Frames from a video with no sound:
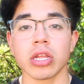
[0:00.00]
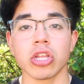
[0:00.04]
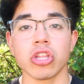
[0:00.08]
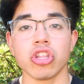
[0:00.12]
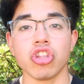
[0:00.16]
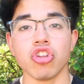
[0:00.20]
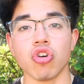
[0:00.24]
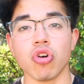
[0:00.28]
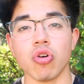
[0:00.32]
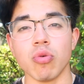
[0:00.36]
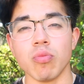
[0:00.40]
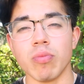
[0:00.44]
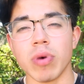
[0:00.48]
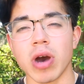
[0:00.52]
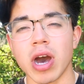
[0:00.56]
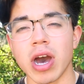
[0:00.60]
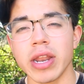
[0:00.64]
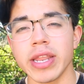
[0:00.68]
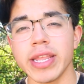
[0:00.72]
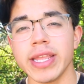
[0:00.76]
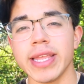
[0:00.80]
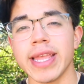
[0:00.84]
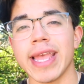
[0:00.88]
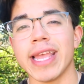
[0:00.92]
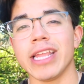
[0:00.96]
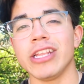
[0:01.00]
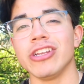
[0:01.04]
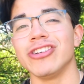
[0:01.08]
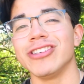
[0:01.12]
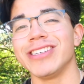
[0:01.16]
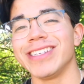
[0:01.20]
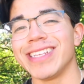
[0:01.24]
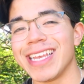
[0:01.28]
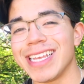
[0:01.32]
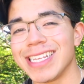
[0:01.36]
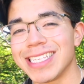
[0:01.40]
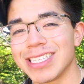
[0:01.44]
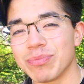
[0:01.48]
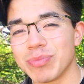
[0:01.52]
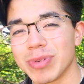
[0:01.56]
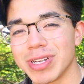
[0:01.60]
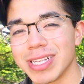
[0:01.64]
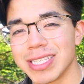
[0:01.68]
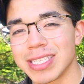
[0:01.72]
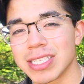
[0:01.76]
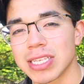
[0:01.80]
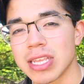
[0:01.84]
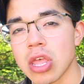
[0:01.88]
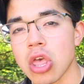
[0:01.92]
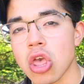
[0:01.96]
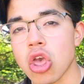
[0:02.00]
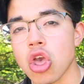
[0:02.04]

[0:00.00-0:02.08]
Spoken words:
your body and your taste buds